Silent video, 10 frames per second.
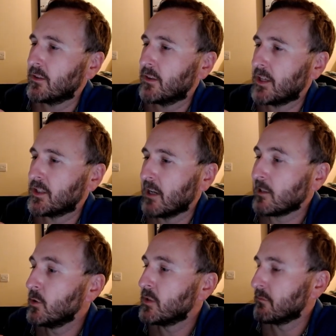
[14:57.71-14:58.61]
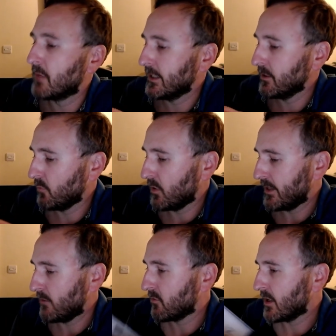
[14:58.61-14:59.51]
they started losing money on what they
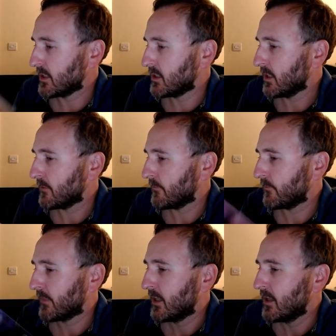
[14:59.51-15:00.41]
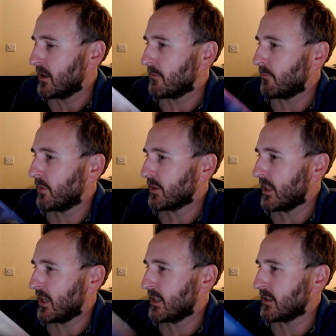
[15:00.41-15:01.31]
were writing. But
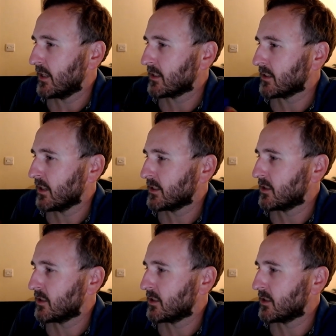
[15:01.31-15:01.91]
then they decided